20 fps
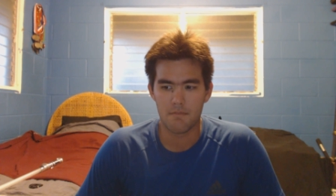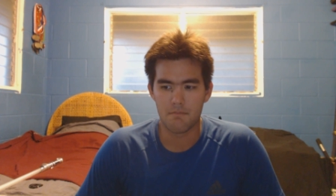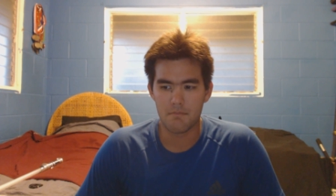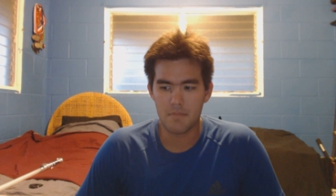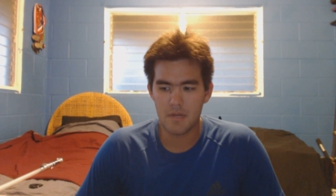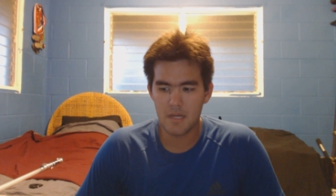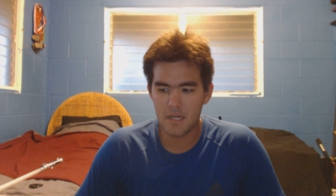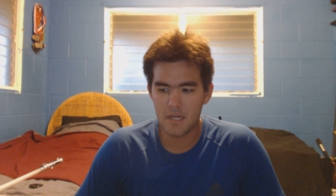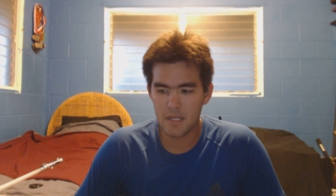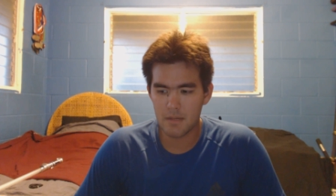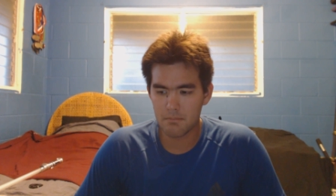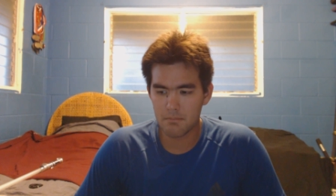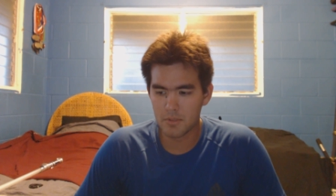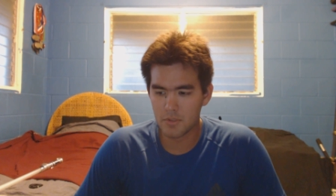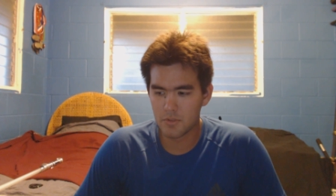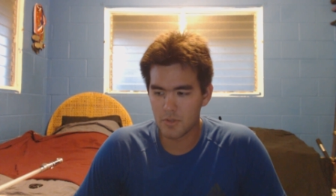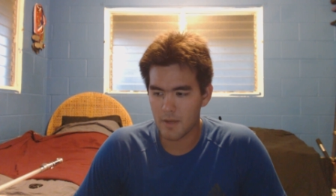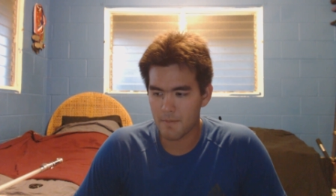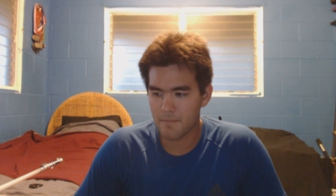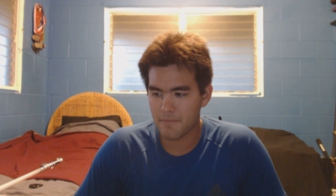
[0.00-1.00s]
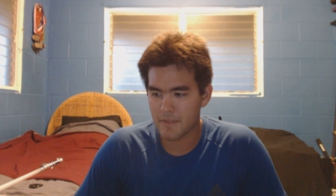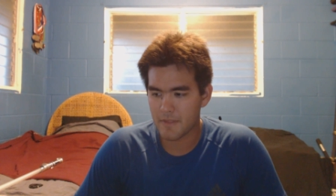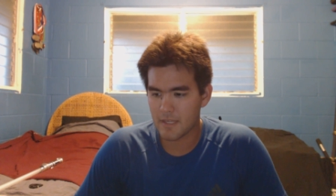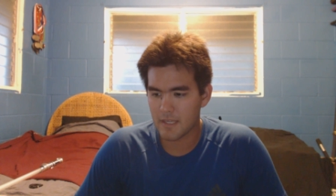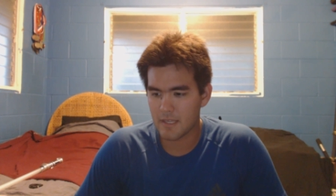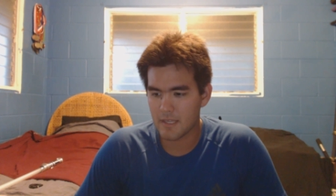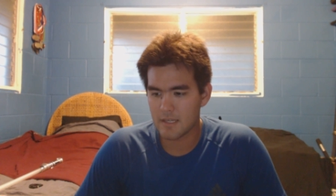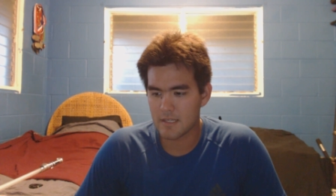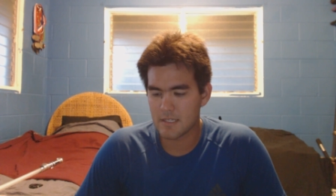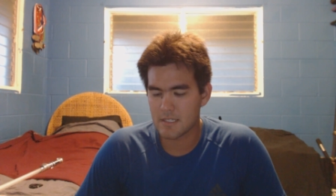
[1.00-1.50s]
Medium blue, I'm
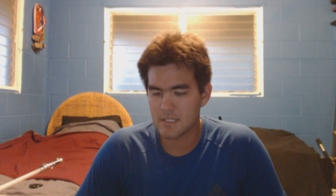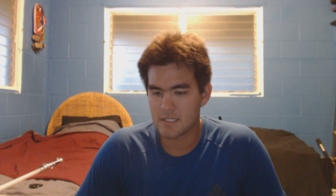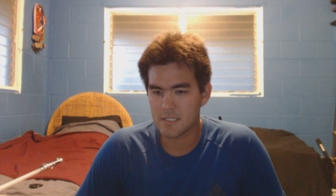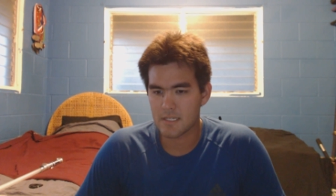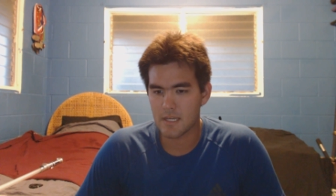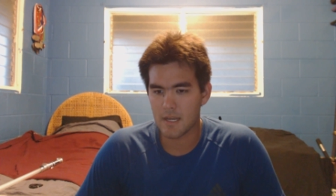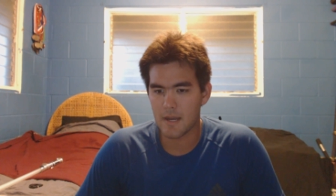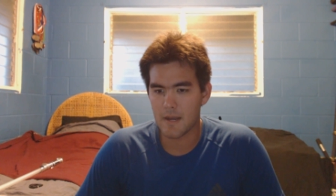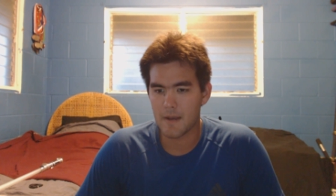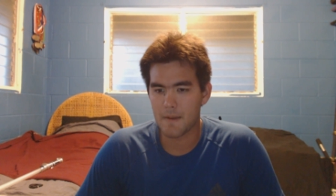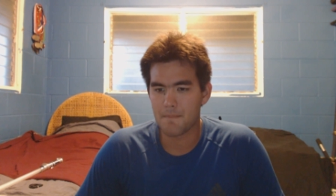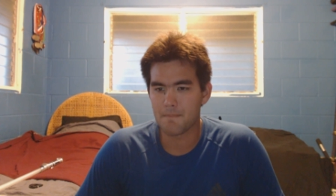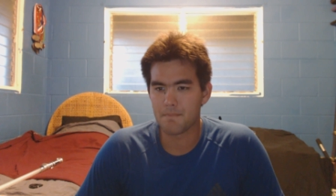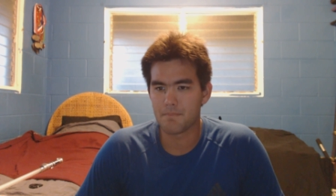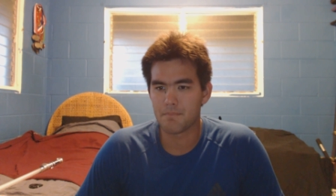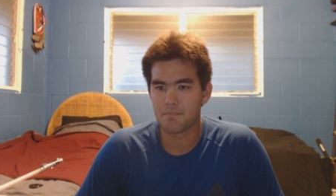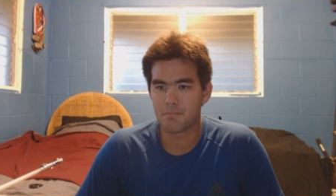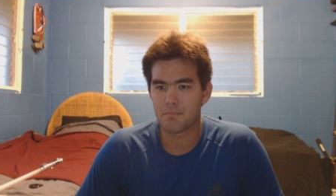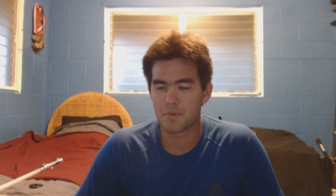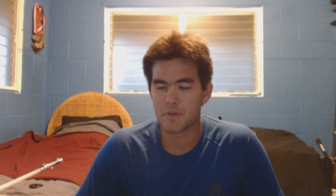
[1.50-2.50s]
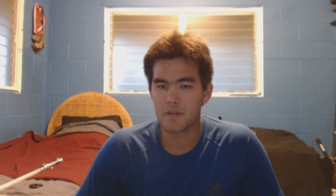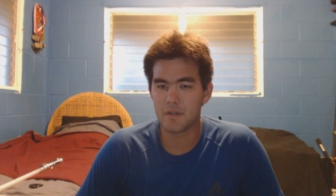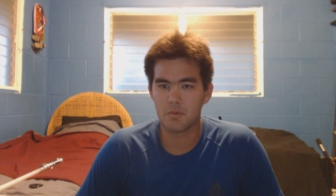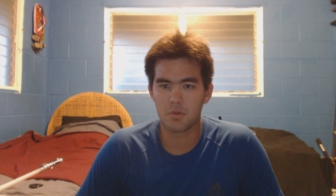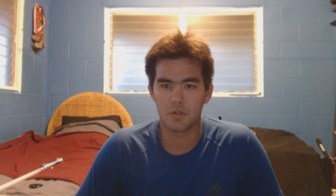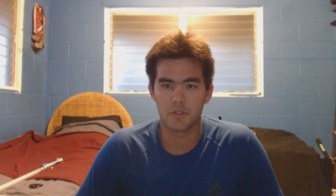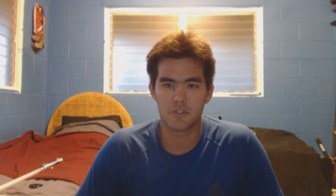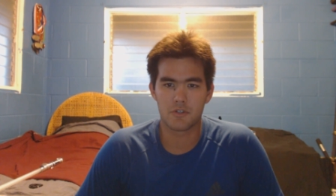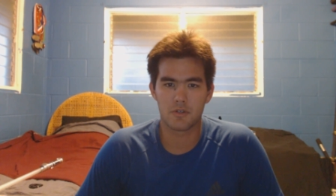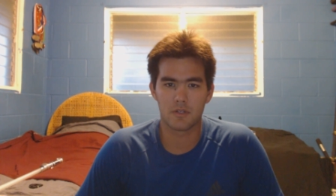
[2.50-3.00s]
thinking, is
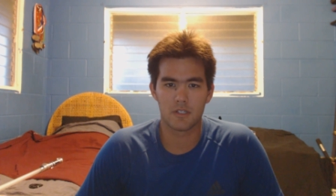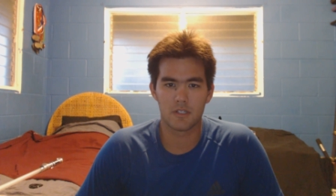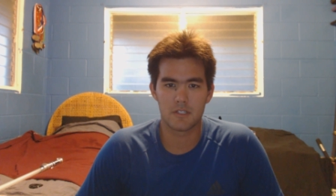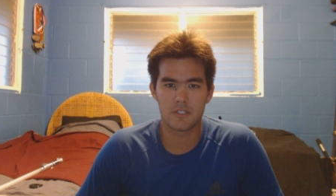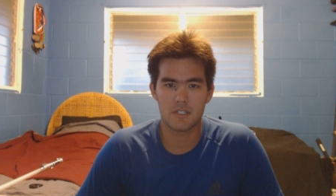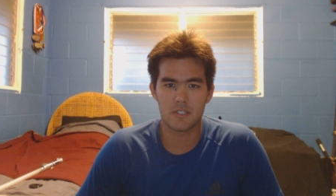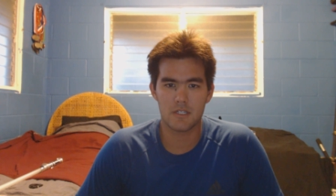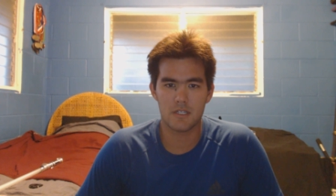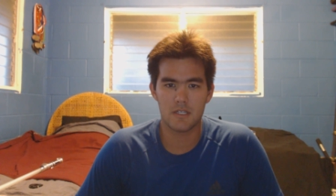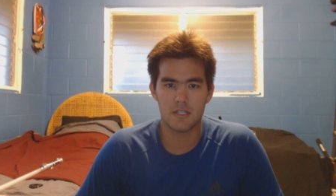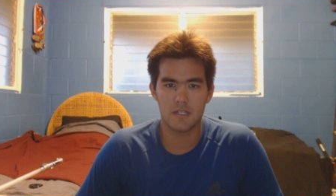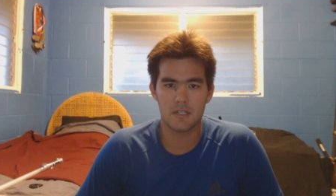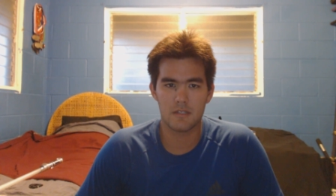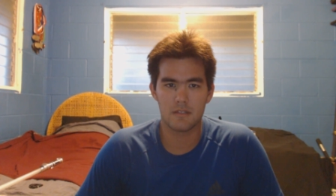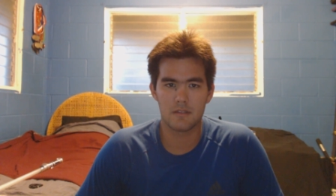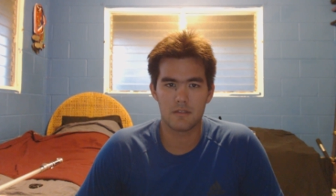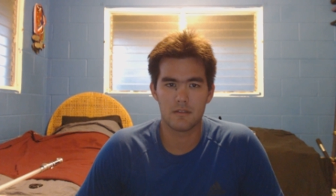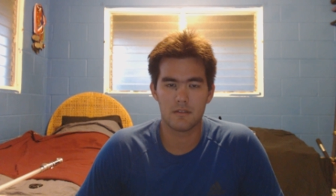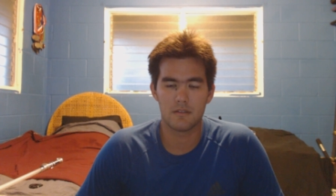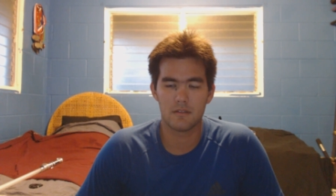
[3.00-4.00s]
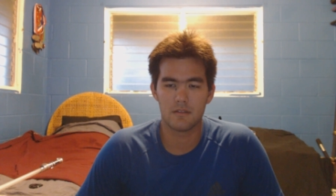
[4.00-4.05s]
prequel trilogy,